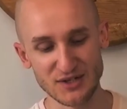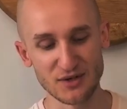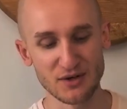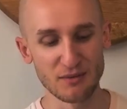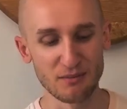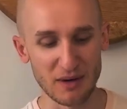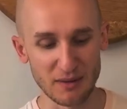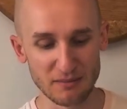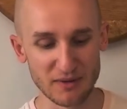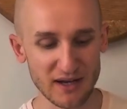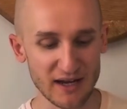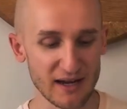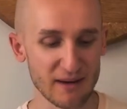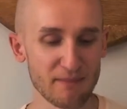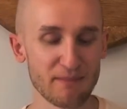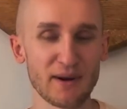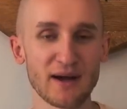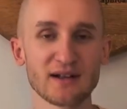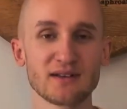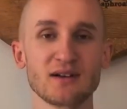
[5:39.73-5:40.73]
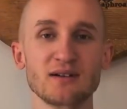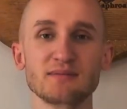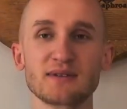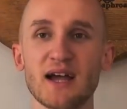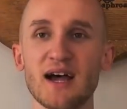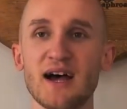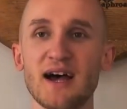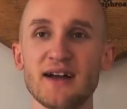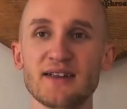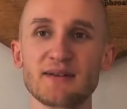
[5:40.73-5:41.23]
so mum came, picked up
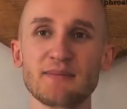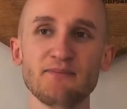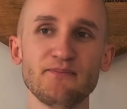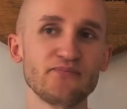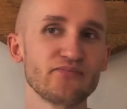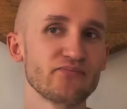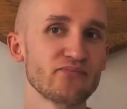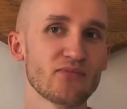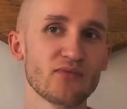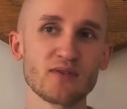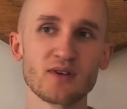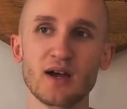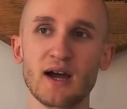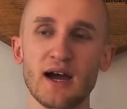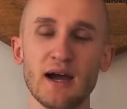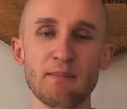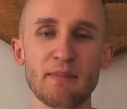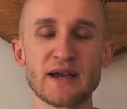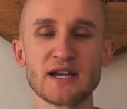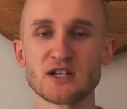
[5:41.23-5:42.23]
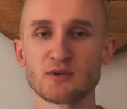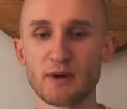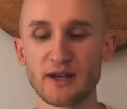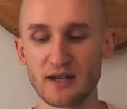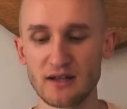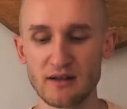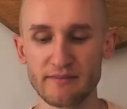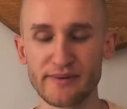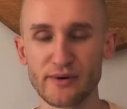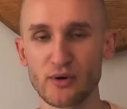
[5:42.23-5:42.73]
dad, uh, bikes
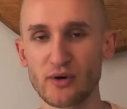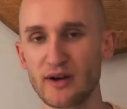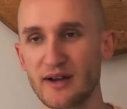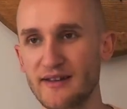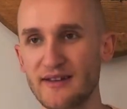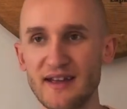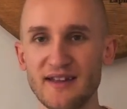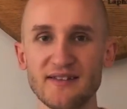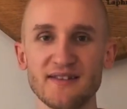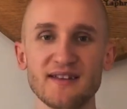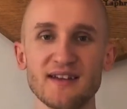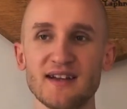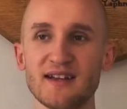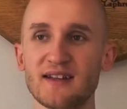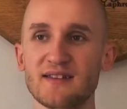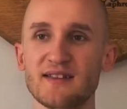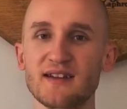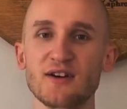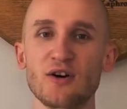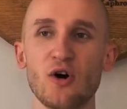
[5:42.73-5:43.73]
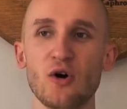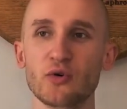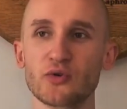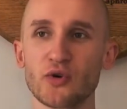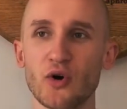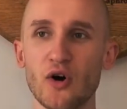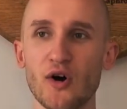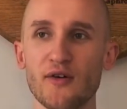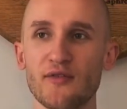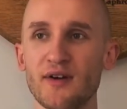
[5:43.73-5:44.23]
went in the boot and, and they, they
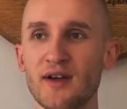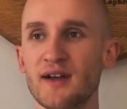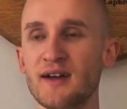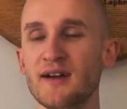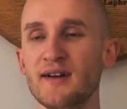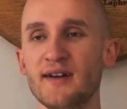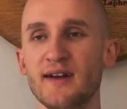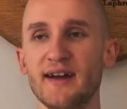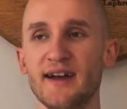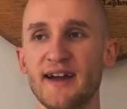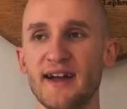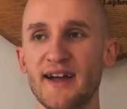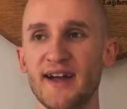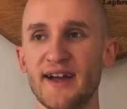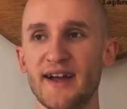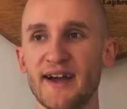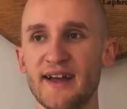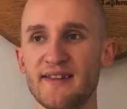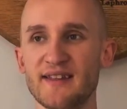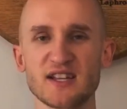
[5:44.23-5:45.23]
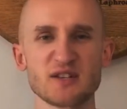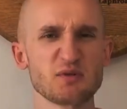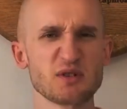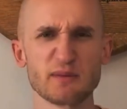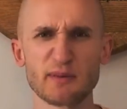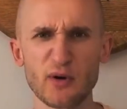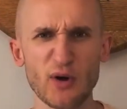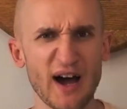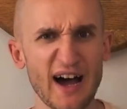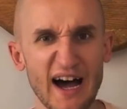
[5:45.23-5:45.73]
hauled off. Uh, and this
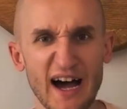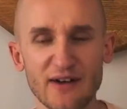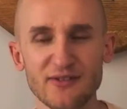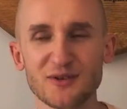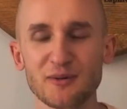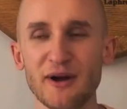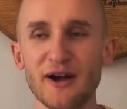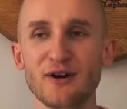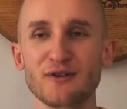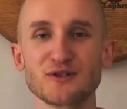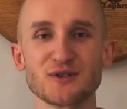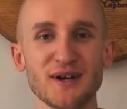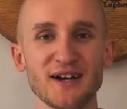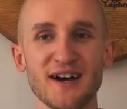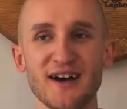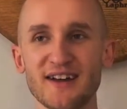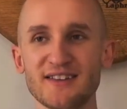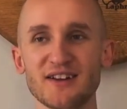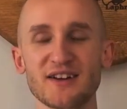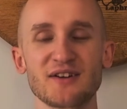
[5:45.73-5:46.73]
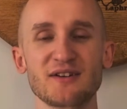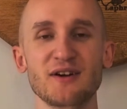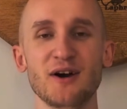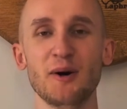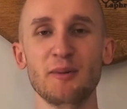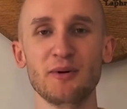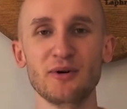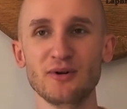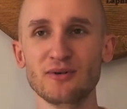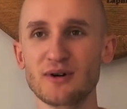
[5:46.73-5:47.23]
was about half 12, so I had a
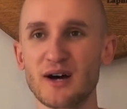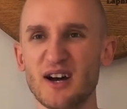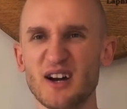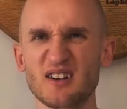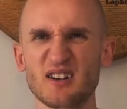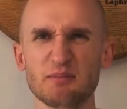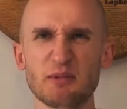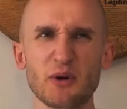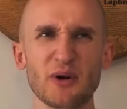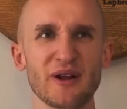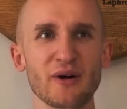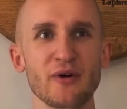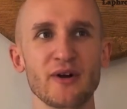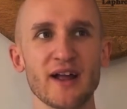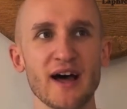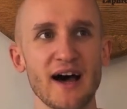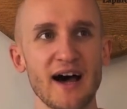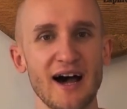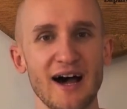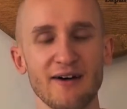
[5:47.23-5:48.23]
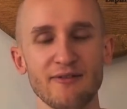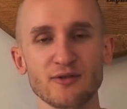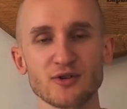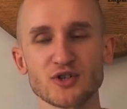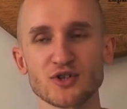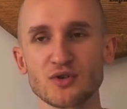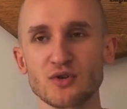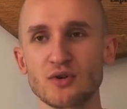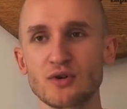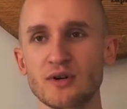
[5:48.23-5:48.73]
couple, uh, about an hour and a half or
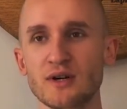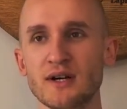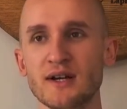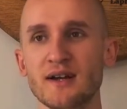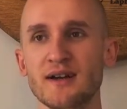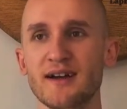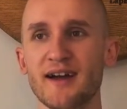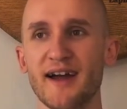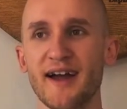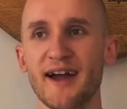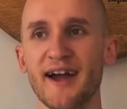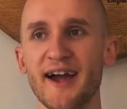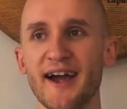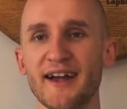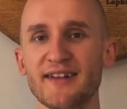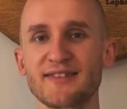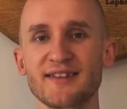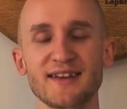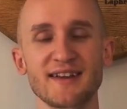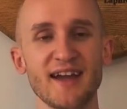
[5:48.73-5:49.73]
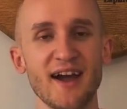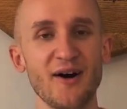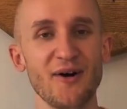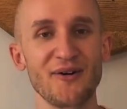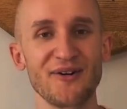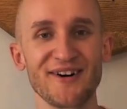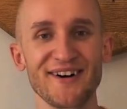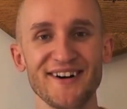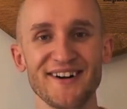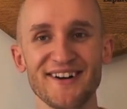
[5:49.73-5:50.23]
so uh, to
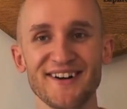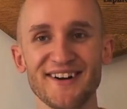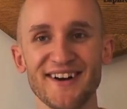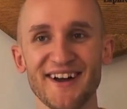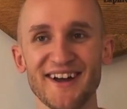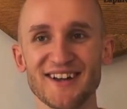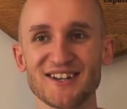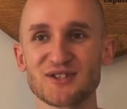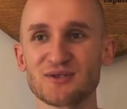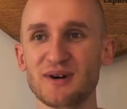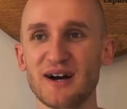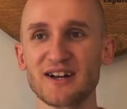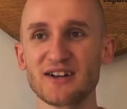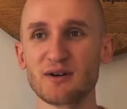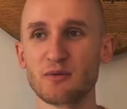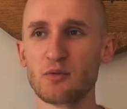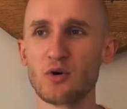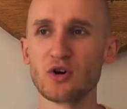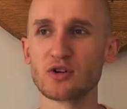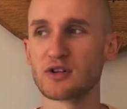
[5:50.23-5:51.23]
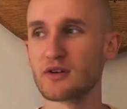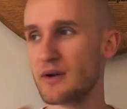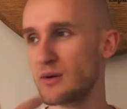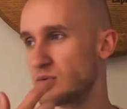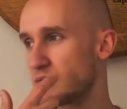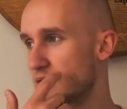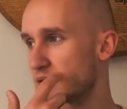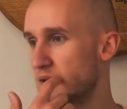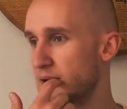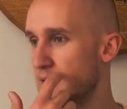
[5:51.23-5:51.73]
kill. Uh, so I walked
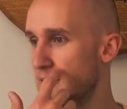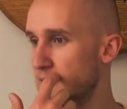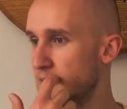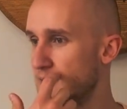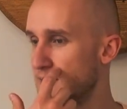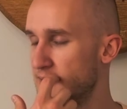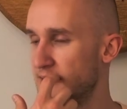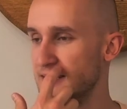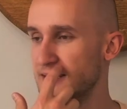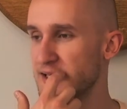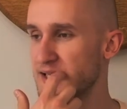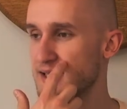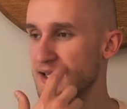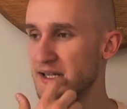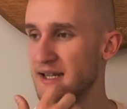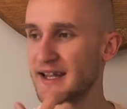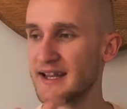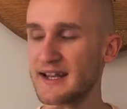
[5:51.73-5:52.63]
around the, the Deanston